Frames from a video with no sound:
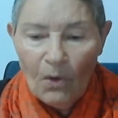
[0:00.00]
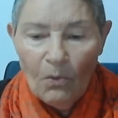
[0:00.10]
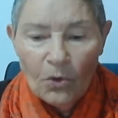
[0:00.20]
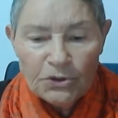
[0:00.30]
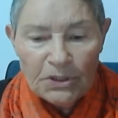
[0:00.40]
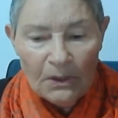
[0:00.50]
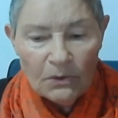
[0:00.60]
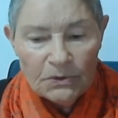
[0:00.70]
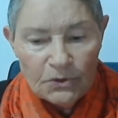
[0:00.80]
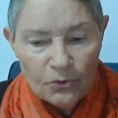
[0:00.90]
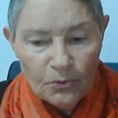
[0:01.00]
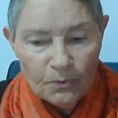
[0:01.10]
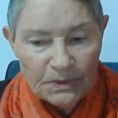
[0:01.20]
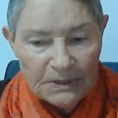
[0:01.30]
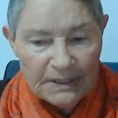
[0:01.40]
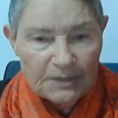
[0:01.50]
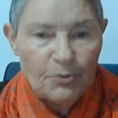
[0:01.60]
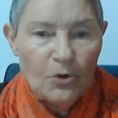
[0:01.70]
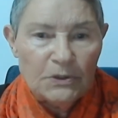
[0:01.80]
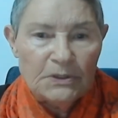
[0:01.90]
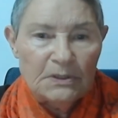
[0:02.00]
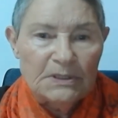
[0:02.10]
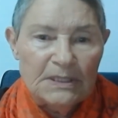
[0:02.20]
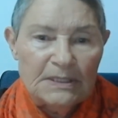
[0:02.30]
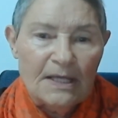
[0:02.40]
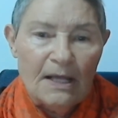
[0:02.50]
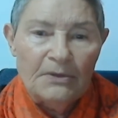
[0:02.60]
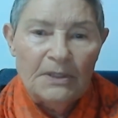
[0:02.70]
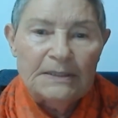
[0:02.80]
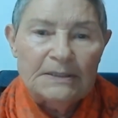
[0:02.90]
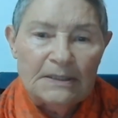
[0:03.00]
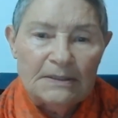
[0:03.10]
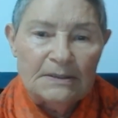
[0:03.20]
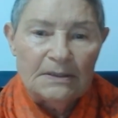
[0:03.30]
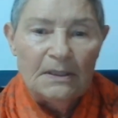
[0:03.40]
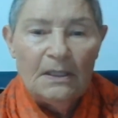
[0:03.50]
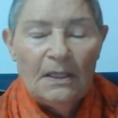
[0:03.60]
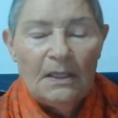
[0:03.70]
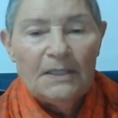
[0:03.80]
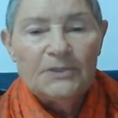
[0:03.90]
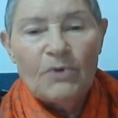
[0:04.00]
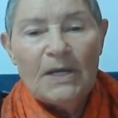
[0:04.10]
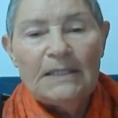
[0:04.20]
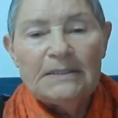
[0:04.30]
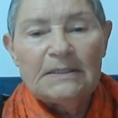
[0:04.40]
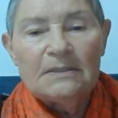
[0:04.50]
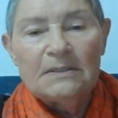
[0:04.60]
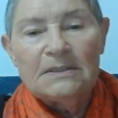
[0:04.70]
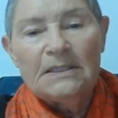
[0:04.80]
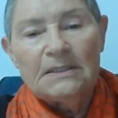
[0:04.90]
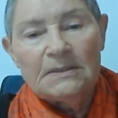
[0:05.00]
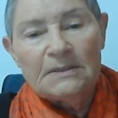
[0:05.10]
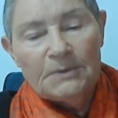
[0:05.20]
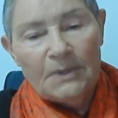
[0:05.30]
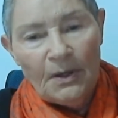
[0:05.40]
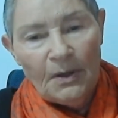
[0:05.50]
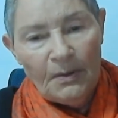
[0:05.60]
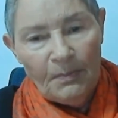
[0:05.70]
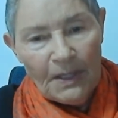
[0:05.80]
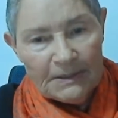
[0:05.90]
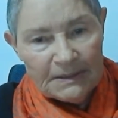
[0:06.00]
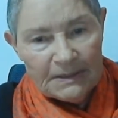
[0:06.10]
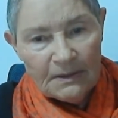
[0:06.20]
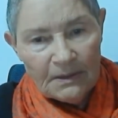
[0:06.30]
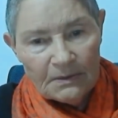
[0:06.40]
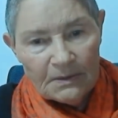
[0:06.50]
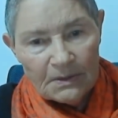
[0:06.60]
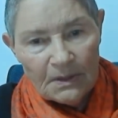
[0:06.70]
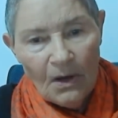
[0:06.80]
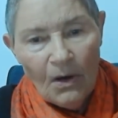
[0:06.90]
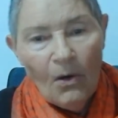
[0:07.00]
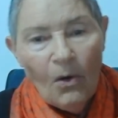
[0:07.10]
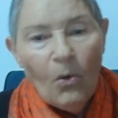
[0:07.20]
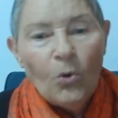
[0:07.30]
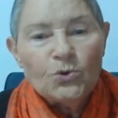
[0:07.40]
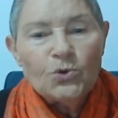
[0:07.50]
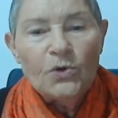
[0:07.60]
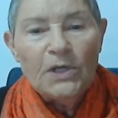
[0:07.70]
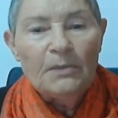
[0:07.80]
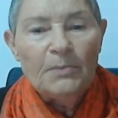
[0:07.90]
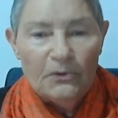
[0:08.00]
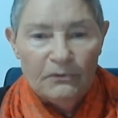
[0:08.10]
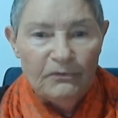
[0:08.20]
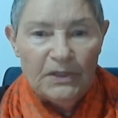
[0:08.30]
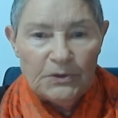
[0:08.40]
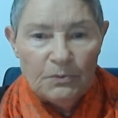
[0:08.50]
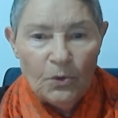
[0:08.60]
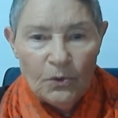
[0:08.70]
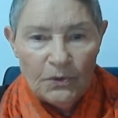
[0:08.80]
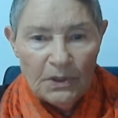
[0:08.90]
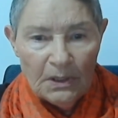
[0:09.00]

Watching on Zoom, 6 Protestants, 6 Catholics, 6 Israelis and 6 Palestinians, all talking about victimhood.